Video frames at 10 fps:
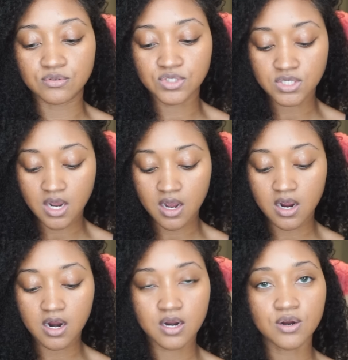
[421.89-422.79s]

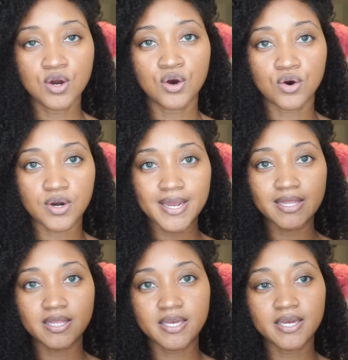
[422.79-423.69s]
jar or a
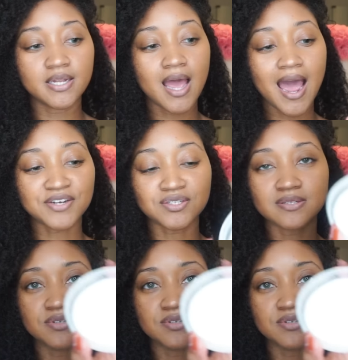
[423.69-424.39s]
lid. Actually,